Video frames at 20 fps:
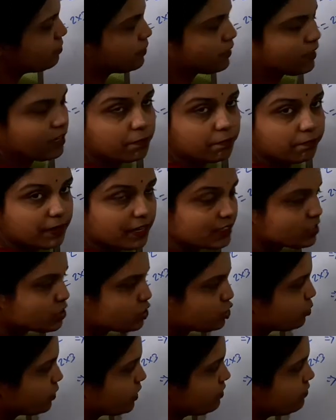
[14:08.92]
become plus
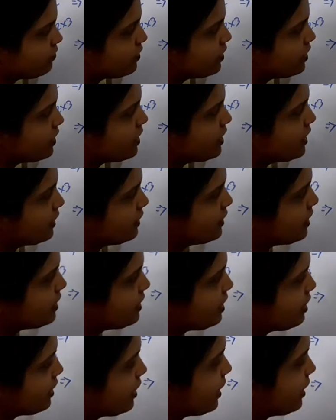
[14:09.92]
12.
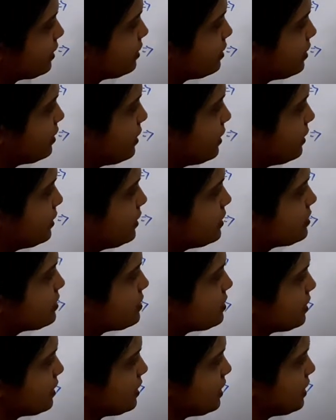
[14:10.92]
Then again this